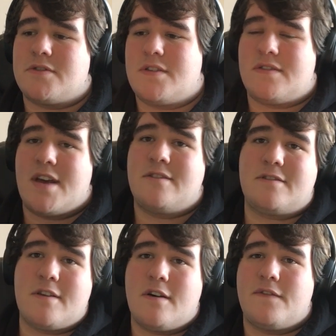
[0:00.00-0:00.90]
just to
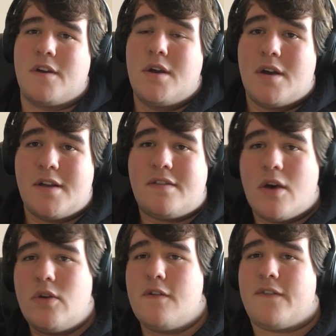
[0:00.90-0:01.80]
test stuff
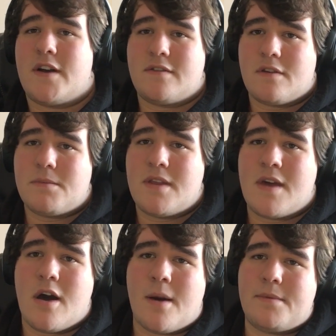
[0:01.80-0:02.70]
until you find something
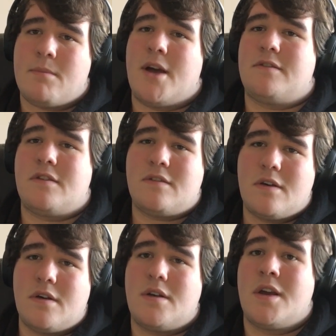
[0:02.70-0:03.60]
that optimizes
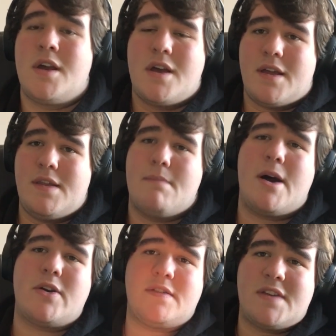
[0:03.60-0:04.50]
good. And the
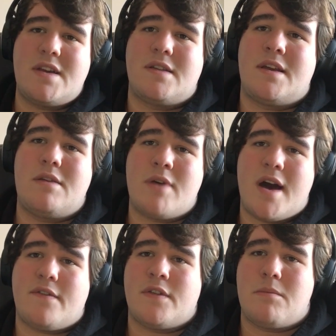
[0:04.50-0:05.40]
amount of data that you
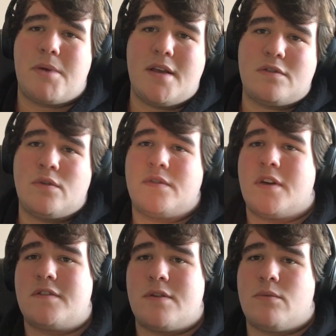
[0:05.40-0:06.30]
have on the pixel
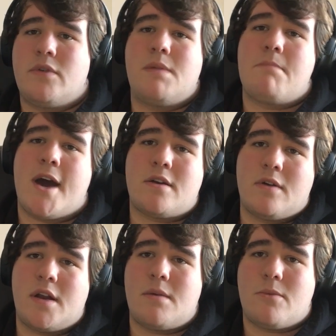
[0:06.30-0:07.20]
doesn't really
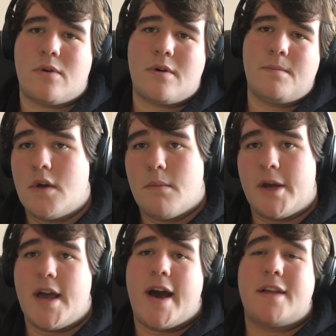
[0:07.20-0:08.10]
matter anymore.
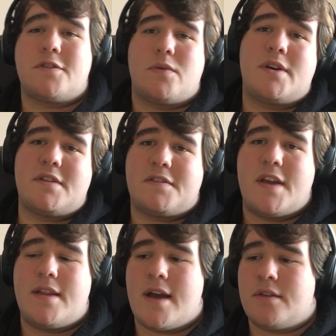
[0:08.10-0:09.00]
But yeah, I just wanted to
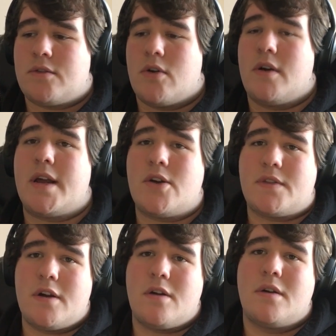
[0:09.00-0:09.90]
say that and throw it
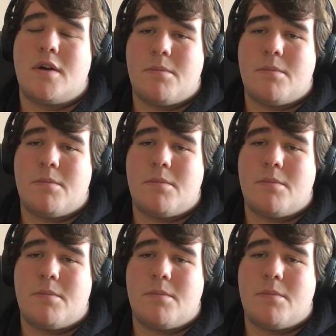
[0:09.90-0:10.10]
out there.